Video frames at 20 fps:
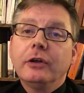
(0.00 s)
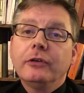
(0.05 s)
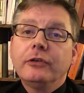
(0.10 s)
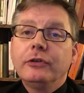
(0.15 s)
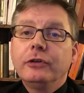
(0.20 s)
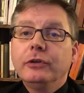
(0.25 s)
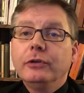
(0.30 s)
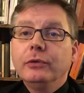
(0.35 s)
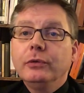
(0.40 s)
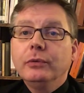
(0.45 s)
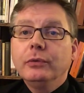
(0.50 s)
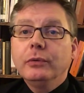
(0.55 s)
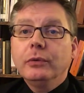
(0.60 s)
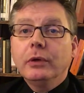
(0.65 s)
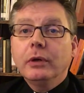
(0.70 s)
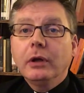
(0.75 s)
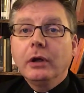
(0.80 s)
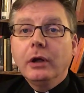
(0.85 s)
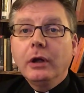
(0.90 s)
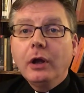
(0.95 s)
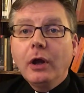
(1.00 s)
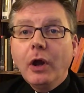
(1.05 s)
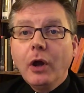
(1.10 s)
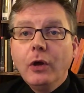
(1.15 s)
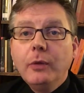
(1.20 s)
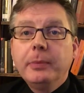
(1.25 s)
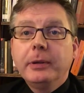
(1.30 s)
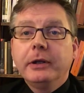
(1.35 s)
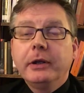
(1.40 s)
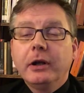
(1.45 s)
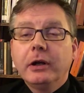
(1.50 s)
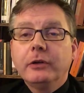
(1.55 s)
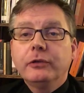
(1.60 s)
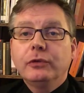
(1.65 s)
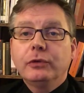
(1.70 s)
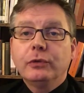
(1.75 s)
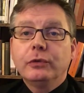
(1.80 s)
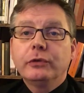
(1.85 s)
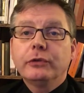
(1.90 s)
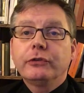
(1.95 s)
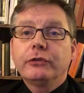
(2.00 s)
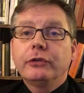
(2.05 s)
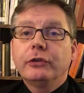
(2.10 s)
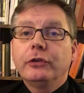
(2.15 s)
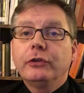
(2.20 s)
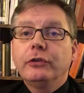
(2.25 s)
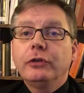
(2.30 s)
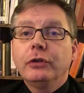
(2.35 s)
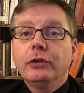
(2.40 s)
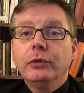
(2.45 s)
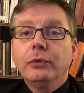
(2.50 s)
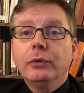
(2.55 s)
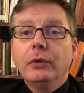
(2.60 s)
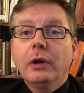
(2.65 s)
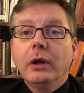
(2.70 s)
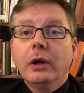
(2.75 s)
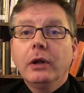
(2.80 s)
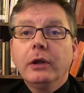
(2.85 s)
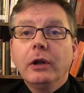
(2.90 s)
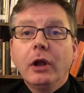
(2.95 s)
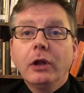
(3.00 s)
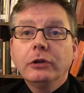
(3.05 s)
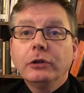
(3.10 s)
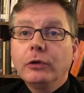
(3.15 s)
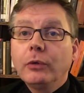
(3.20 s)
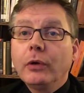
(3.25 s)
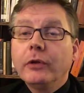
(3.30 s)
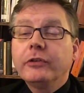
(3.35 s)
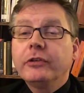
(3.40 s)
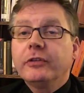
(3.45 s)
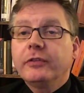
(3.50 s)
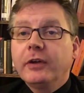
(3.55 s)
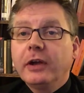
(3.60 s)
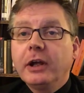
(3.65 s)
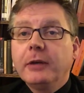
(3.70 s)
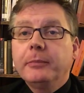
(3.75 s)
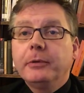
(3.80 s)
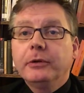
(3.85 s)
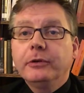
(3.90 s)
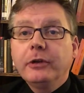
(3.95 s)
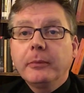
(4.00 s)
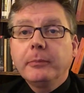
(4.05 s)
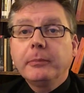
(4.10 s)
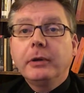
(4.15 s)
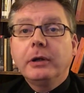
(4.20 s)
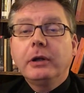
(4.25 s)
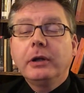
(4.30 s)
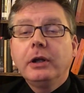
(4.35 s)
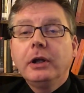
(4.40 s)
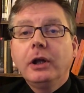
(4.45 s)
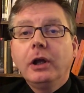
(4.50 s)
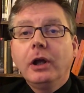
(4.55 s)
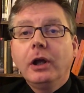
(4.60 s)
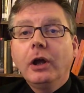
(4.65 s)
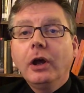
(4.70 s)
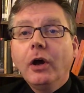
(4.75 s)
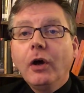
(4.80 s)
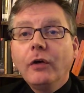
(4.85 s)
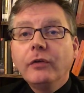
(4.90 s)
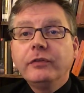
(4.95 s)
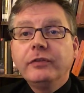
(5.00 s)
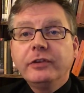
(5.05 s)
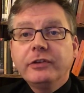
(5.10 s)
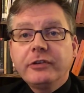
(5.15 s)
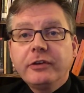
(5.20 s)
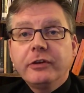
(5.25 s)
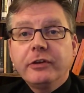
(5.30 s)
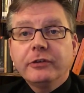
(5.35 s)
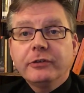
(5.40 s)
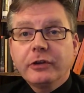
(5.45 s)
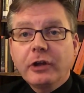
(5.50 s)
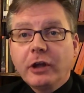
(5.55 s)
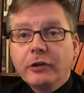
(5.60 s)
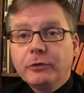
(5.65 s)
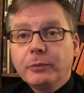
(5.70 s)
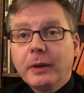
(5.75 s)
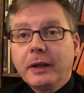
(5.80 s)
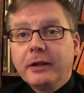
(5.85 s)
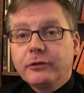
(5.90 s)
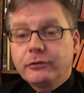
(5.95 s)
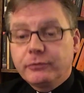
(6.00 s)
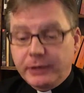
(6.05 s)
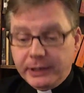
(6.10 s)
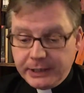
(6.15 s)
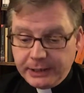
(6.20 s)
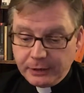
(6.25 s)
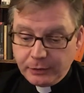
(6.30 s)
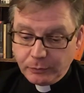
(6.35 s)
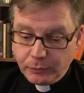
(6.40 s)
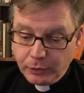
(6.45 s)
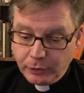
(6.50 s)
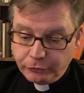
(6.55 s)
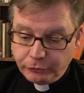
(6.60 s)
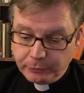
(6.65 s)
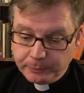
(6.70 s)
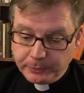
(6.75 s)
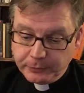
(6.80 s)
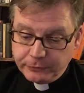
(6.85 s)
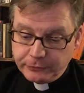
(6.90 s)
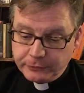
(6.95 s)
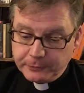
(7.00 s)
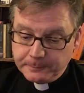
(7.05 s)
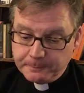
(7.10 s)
to open our doors to an unquantifiable number of visitors as well as regular worshippers.